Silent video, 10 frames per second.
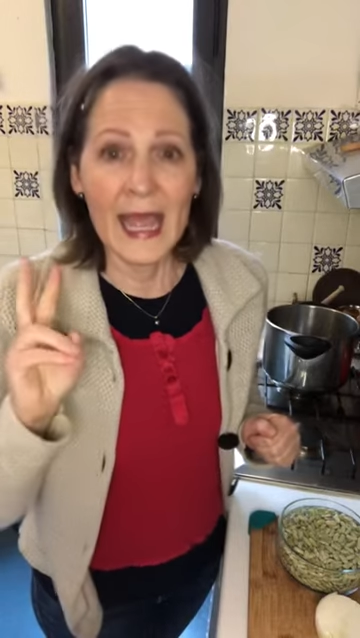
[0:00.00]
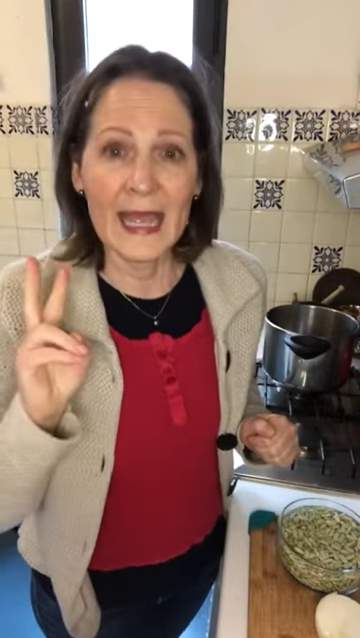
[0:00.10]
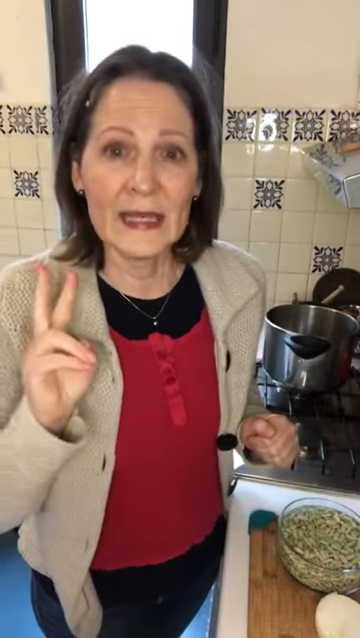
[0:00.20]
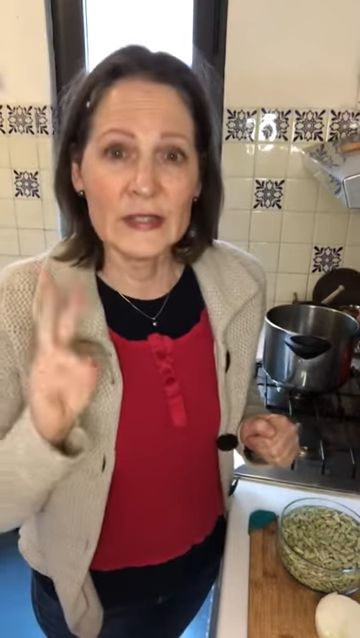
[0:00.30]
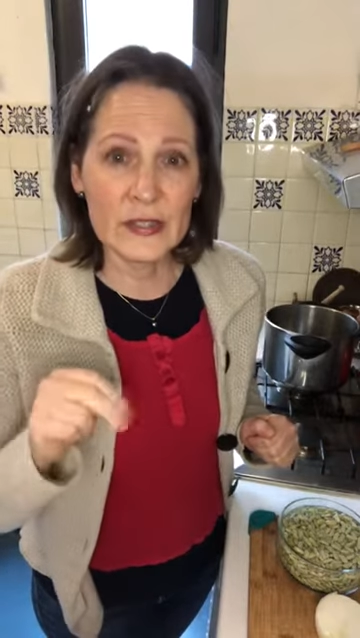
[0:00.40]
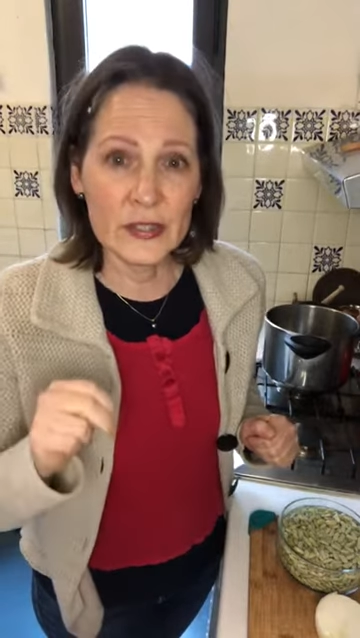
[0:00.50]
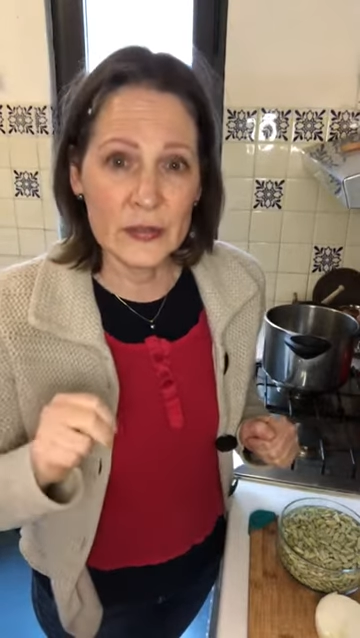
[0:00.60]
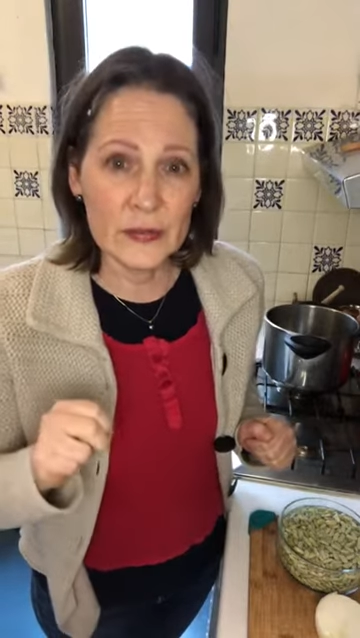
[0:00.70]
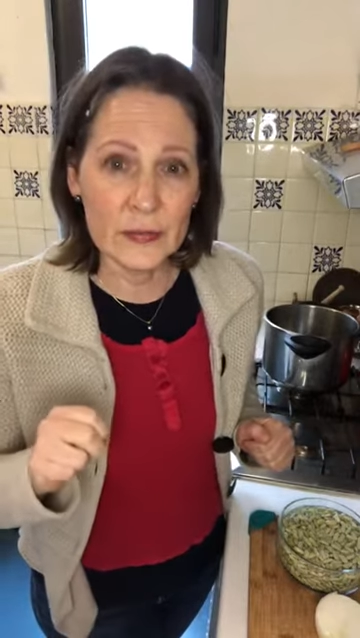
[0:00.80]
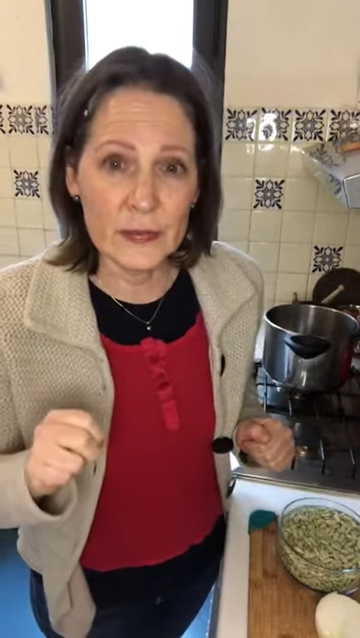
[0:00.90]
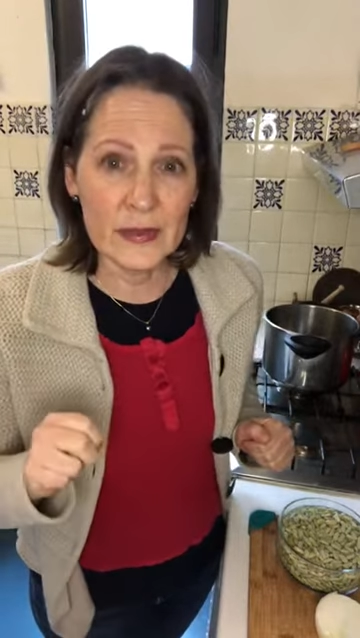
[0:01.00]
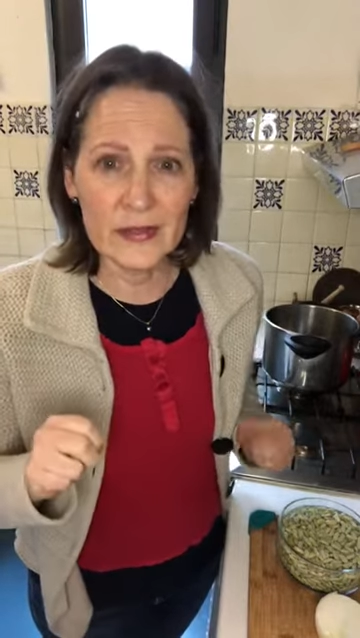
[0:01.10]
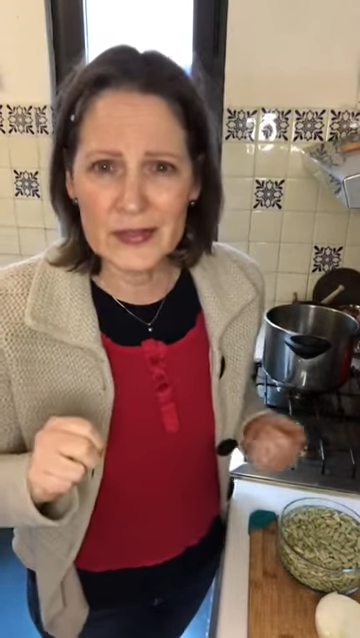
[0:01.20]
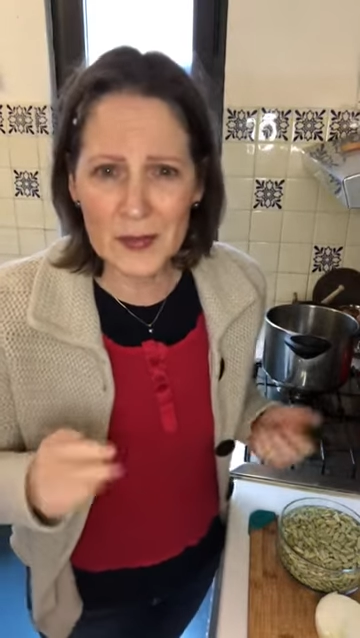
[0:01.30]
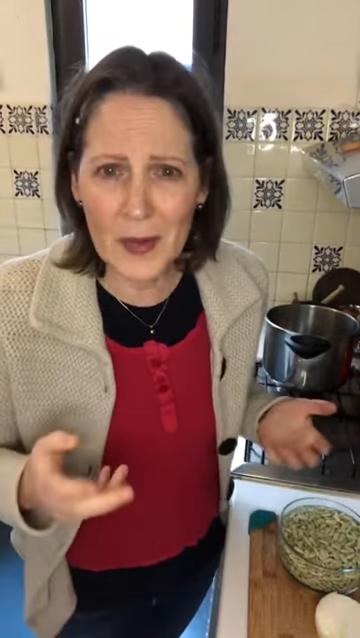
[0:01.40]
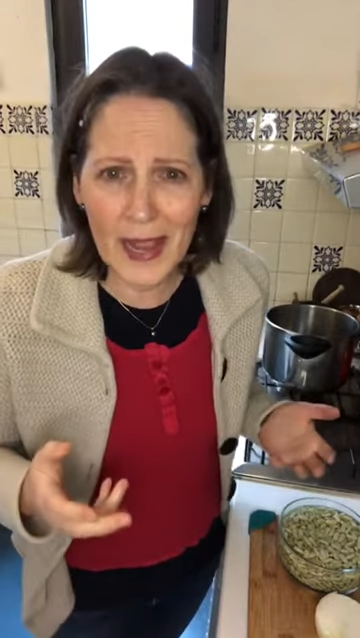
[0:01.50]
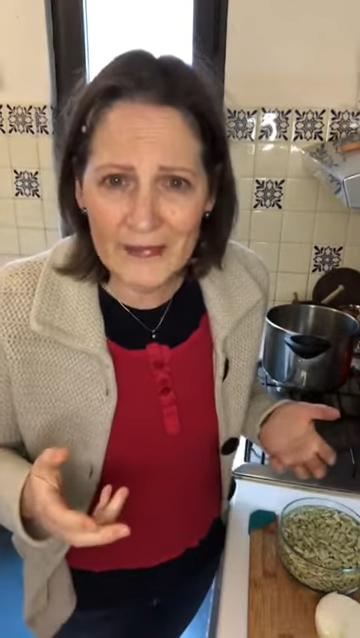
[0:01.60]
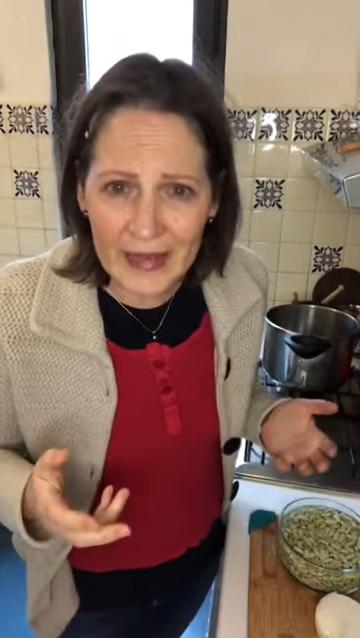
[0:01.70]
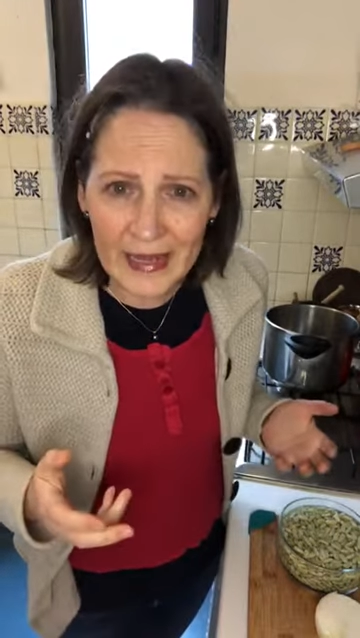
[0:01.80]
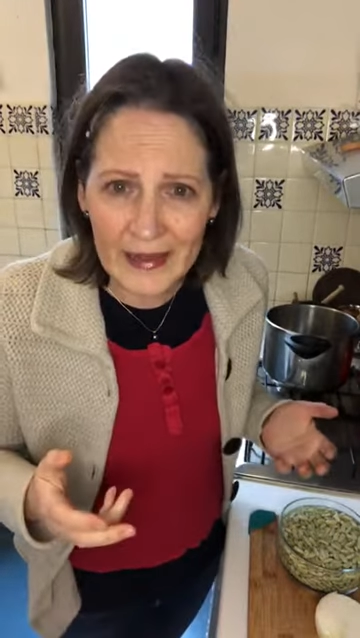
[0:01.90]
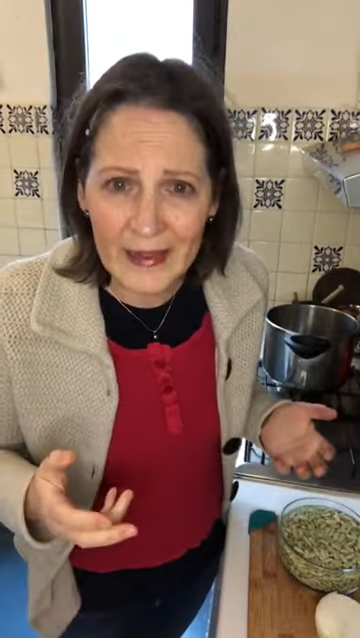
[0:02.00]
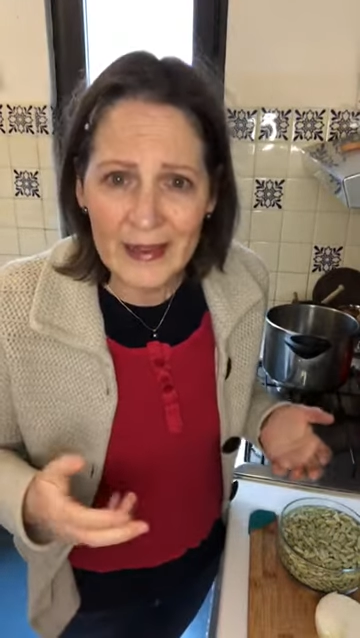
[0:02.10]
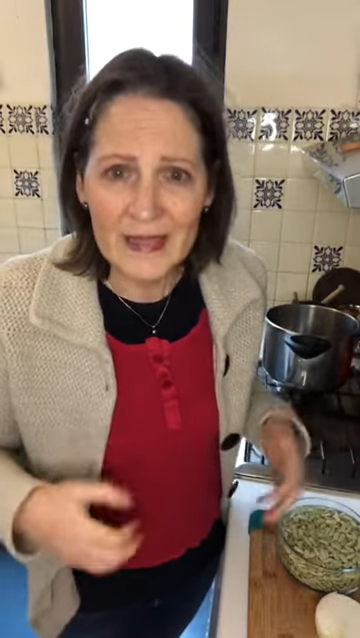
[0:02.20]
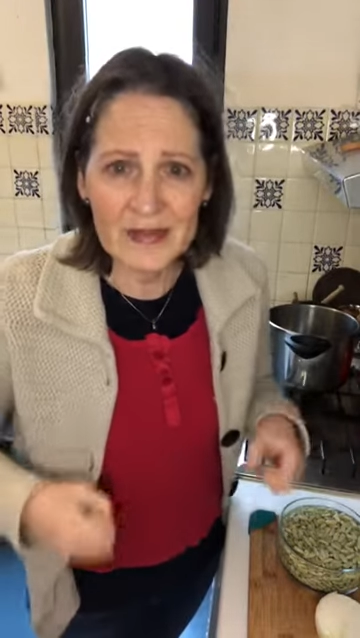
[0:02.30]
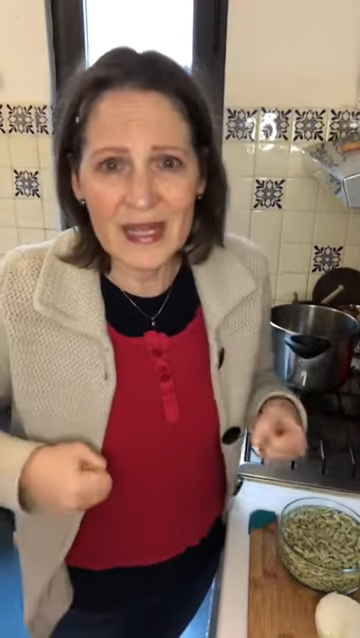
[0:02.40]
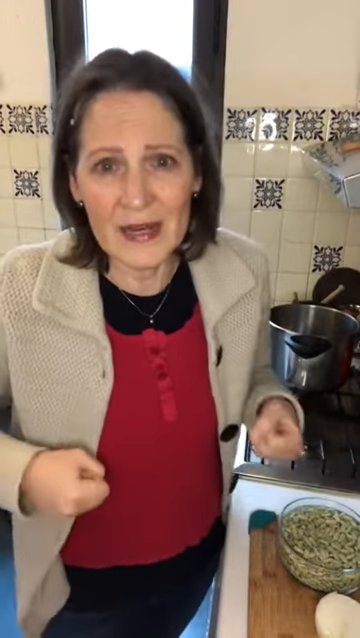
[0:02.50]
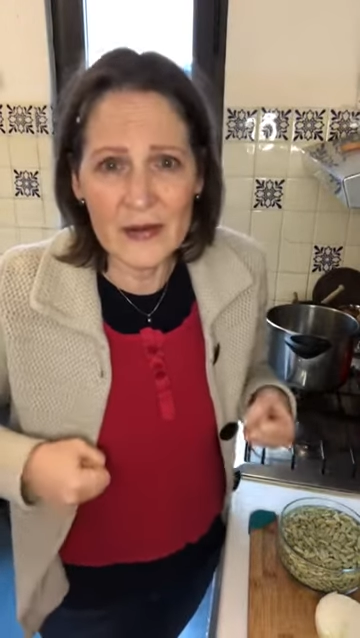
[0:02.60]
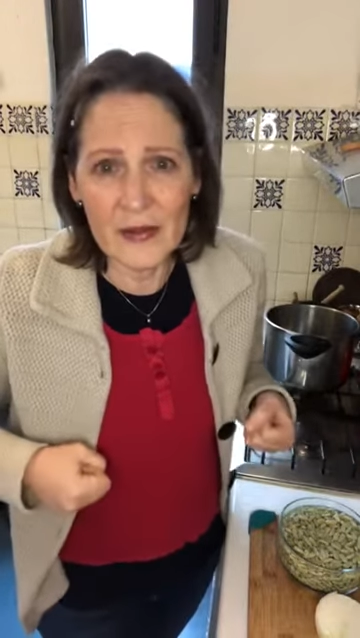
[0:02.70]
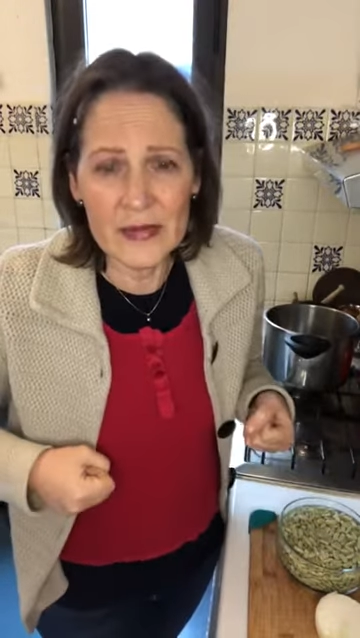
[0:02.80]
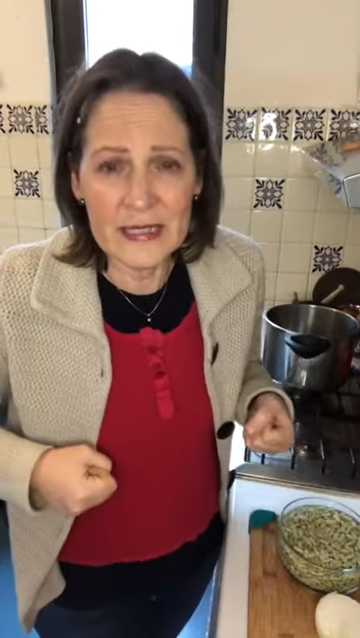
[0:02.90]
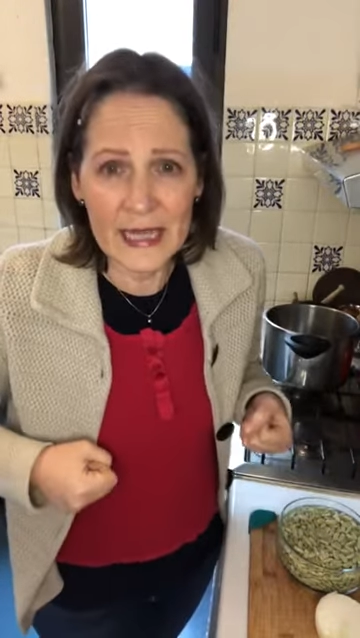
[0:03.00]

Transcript: And 2, they're super heavy. You have to carry all these